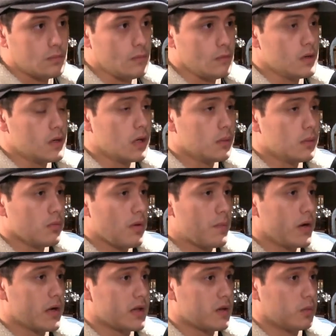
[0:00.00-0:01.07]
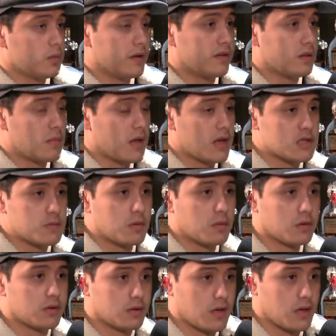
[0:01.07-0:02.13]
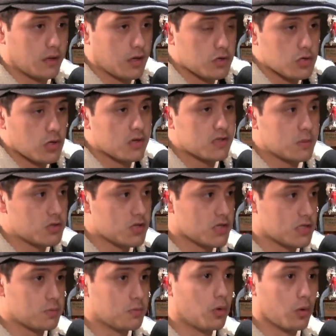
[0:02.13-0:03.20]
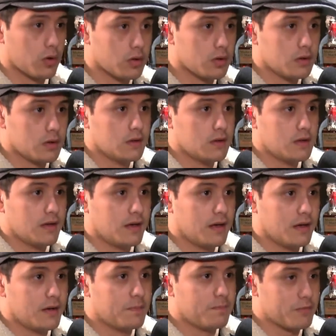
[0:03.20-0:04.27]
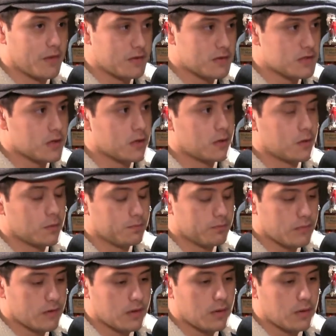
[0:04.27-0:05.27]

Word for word: um, my buddy is in management with a uh, country artist named Justin Moore, um, and so yep.